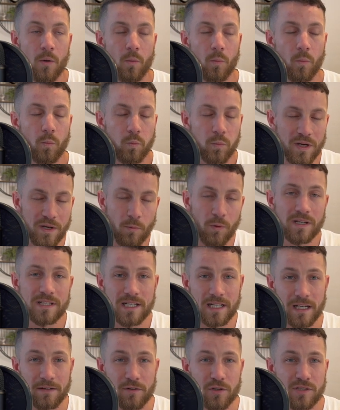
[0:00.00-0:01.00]
we want
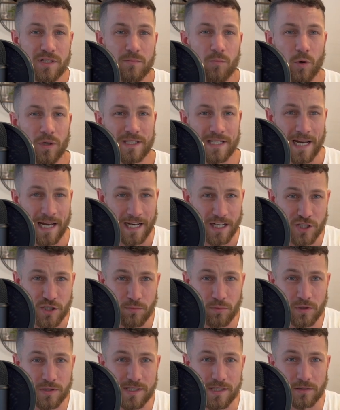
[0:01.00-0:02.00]
to give you some more
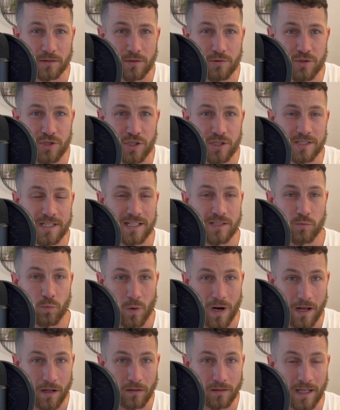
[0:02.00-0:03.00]
tangible solutions as
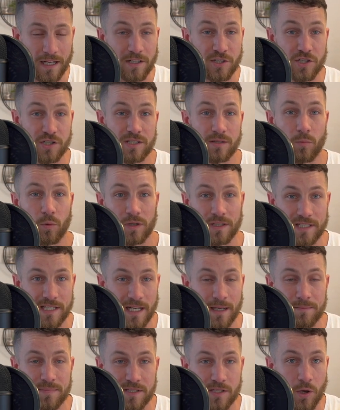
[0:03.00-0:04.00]
well and just some more
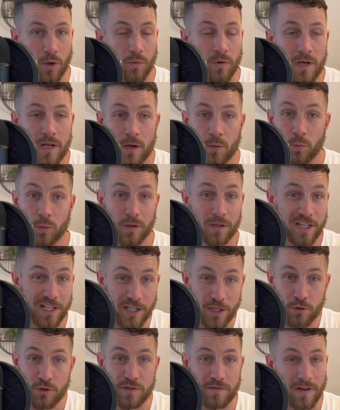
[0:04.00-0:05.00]
tips. So we're
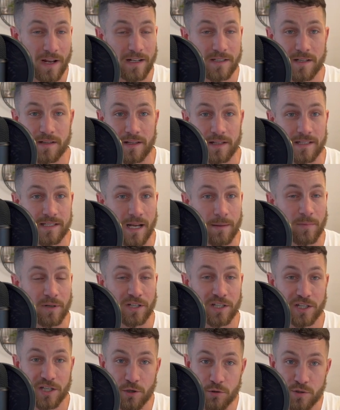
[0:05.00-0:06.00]
huge fans of this. I'm a
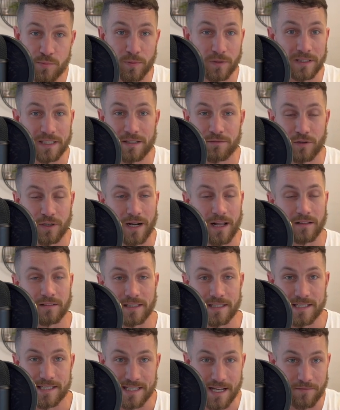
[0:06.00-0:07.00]
huge believer in at
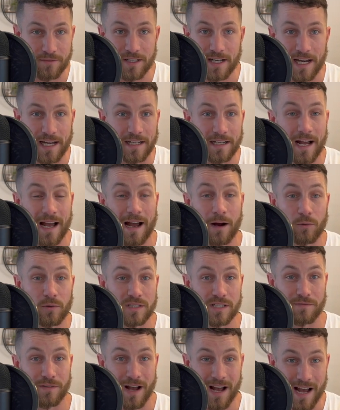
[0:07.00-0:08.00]
least seven to eight
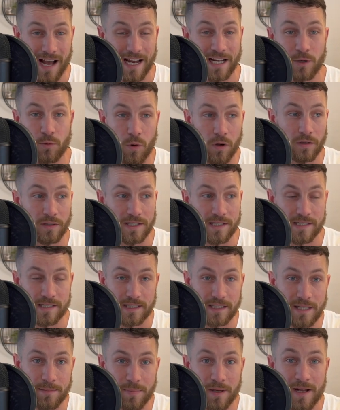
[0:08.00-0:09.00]
hours of high quality
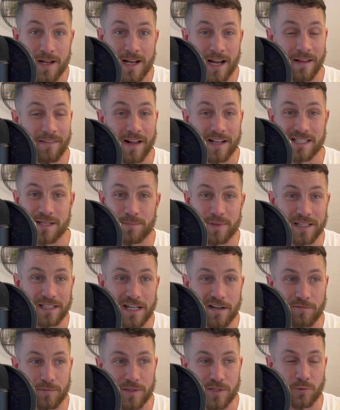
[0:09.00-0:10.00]
sleep. And that's a big
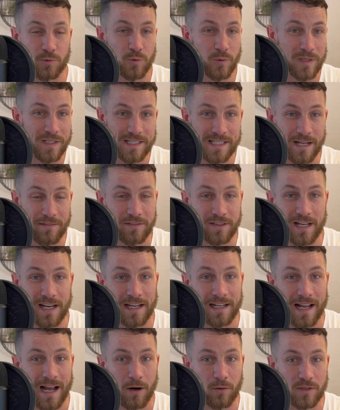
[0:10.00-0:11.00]
difference between seven to
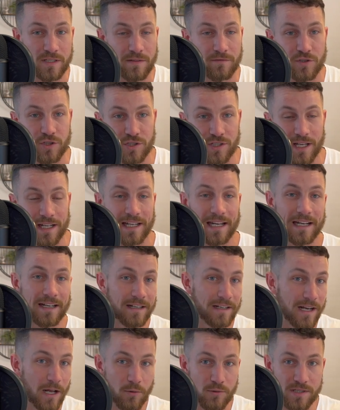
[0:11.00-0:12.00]
eight hours of just like in
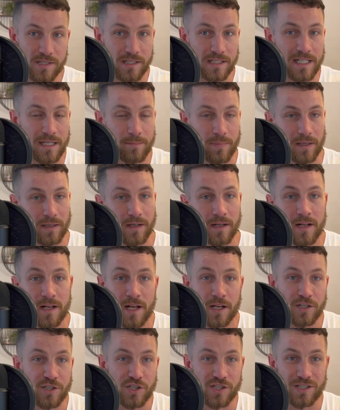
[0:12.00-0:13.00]
and out sleep and
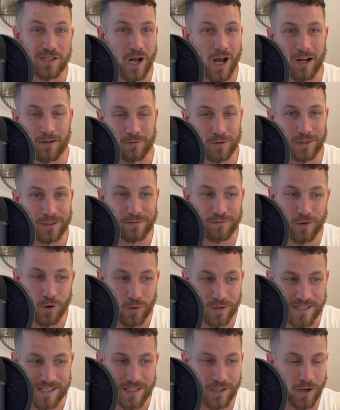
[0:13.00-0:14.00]
just not really
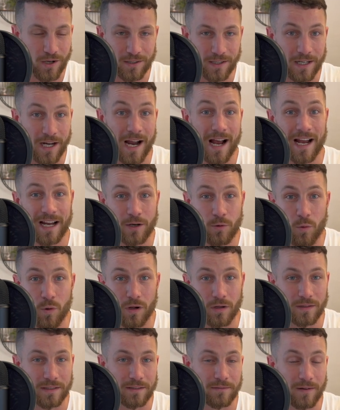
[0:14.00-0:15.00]
focusing on like high
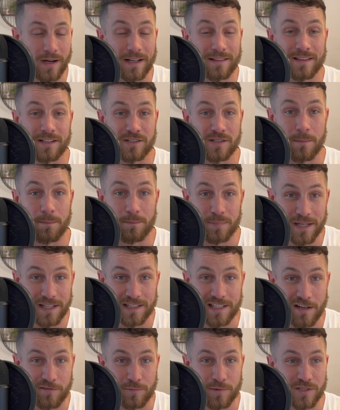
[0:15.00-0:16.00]
quality, right? There's a
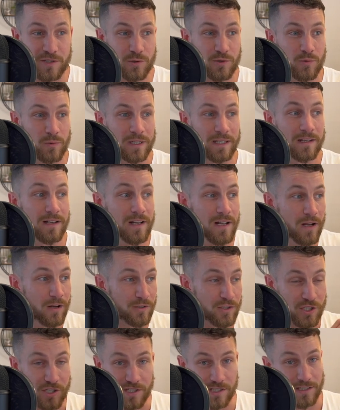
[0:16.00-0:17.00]
big difference between
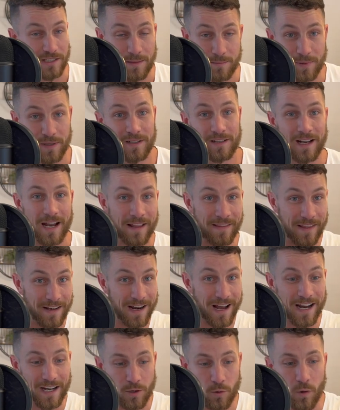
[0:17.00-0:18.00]
just sleeping and then
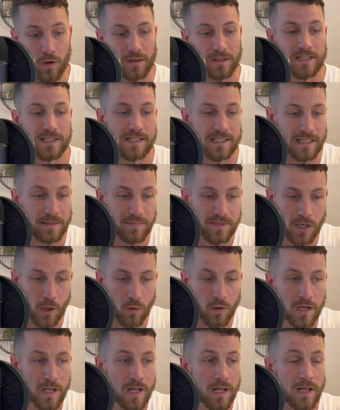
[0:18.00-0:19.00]
high quality sleep.
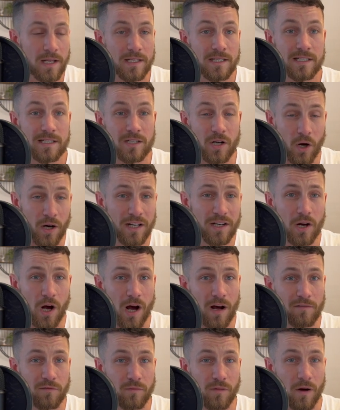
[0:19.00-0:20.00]
So starting
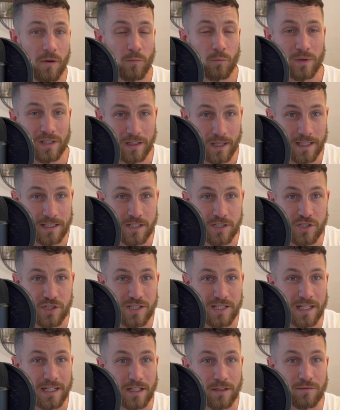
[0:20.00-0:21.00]
off, we like to
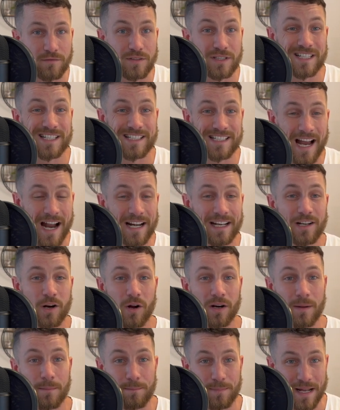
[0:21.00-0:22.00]
just think of deciding
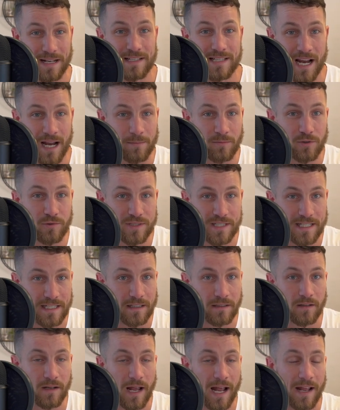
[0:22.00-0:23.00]
on a bedtime
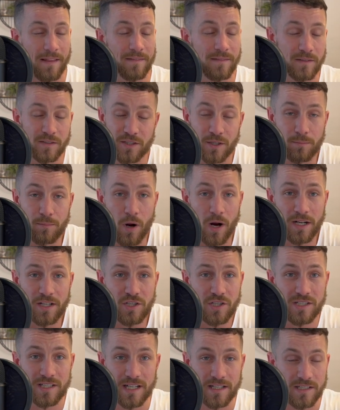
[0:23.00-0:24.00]
routine and your body
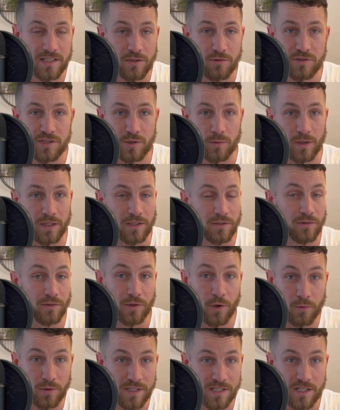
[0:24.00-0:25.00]
just gets used to it. You'll
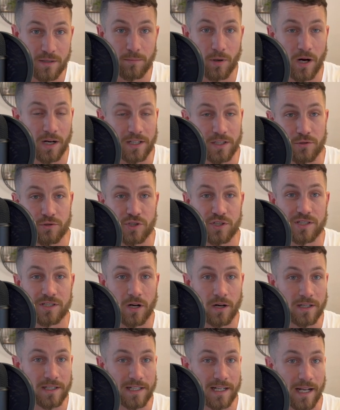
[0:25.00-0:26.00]
notice your body usually
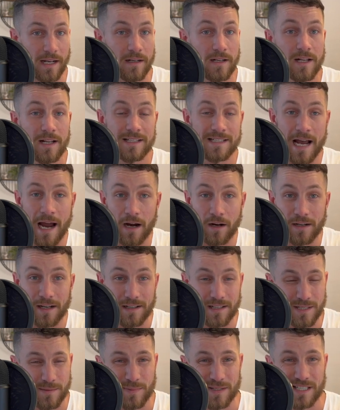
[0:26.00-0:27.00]
starting to get tired at
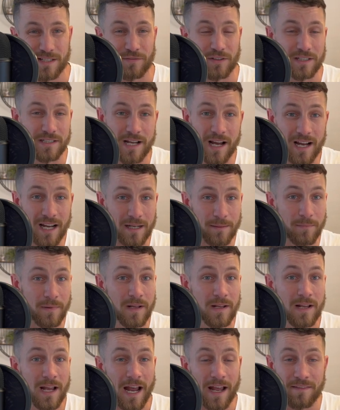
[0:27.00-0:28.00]
a specific time.
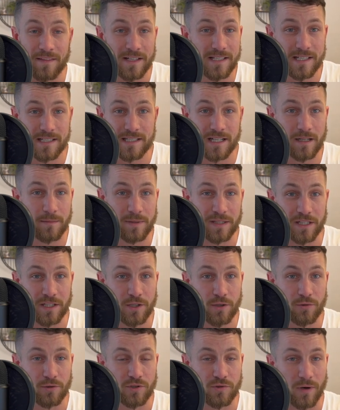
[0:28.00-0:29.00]
And this is going to be
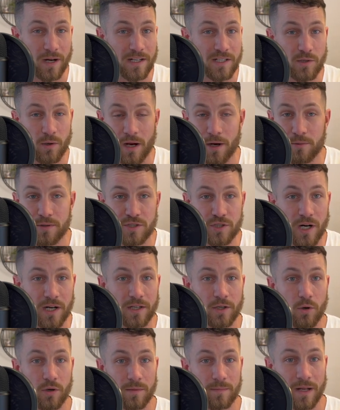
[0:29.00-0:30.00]
huge, right? So I always try
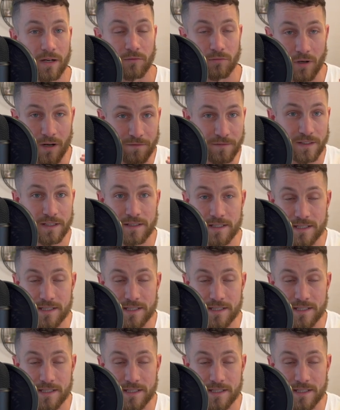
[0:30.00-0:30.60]
to go to bed bed roughly at